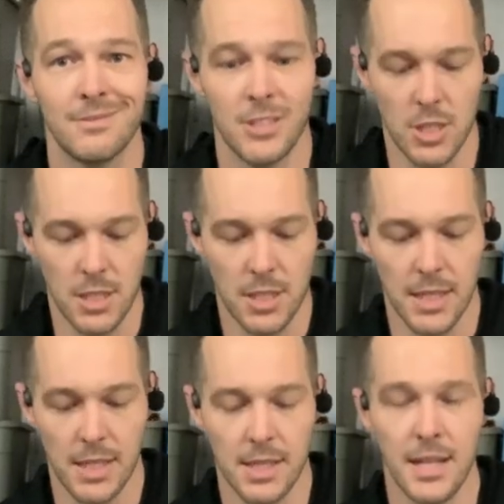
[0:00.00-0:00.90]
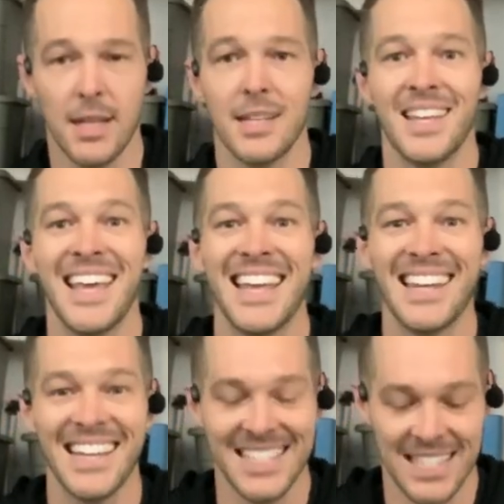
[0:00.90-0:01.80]
just like that
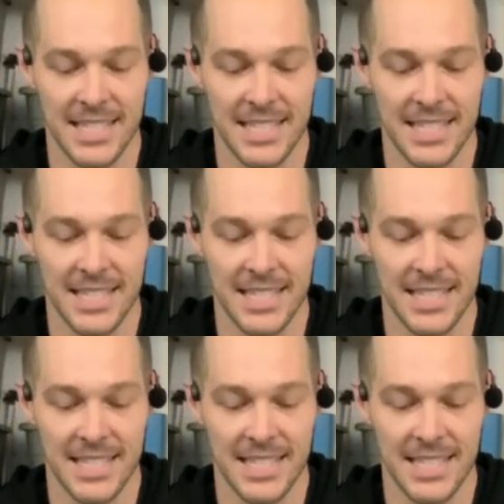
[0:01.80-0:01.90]
Nice and